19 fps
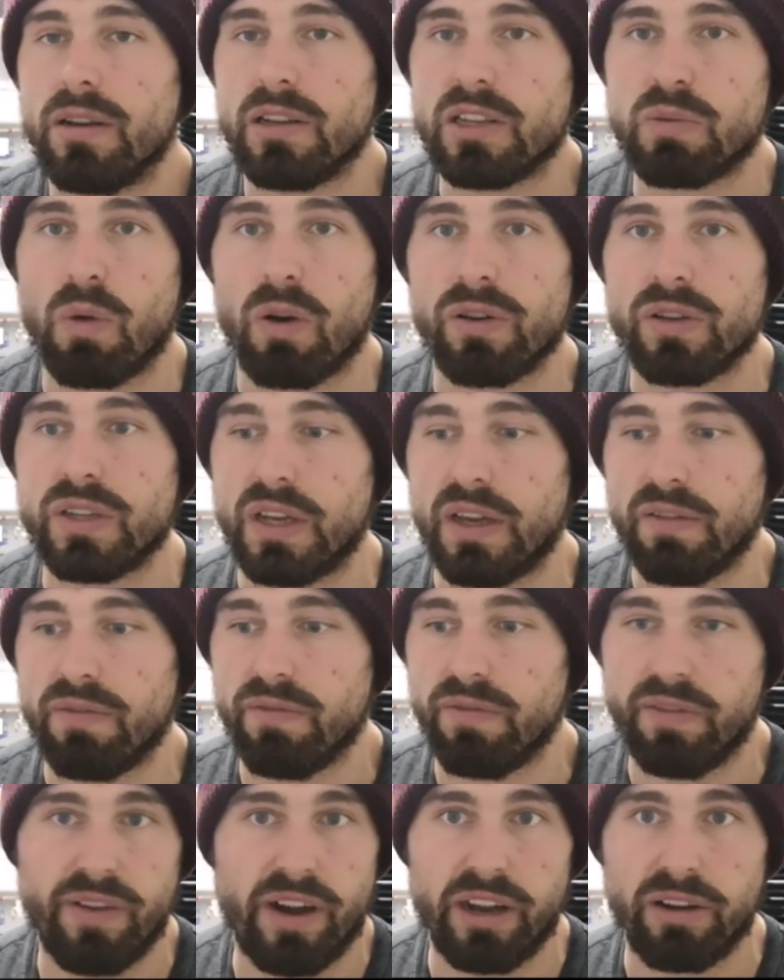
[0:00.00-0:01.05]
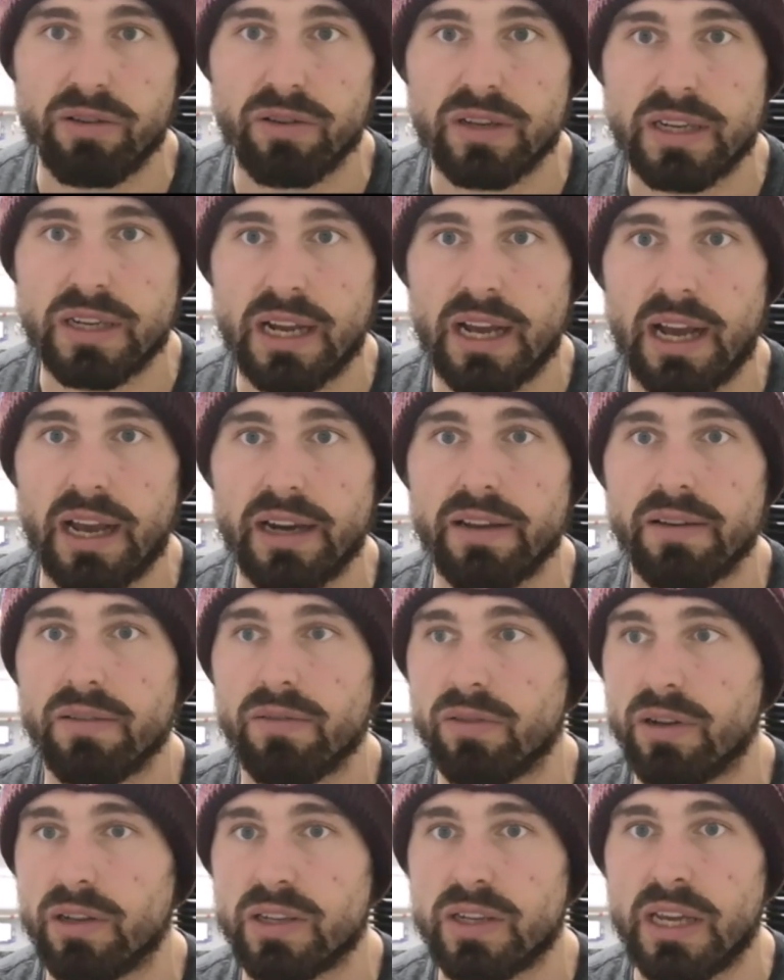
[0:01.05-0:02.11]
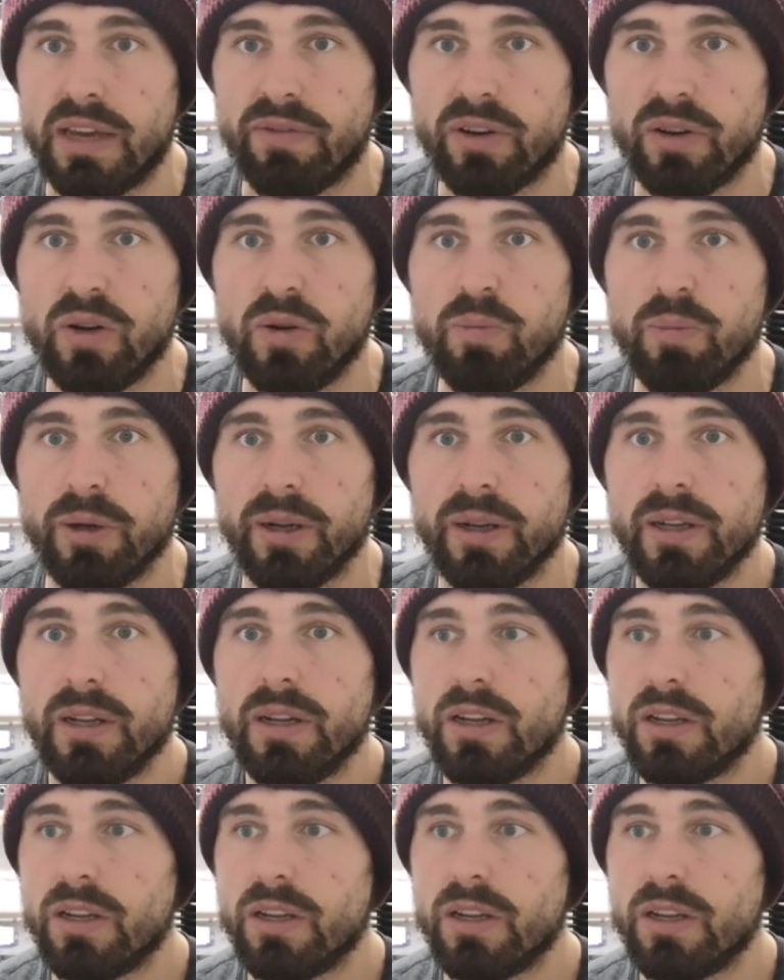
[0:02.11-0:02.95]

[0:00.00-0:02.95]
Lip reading: Swansea, very good side under Steve Cooper.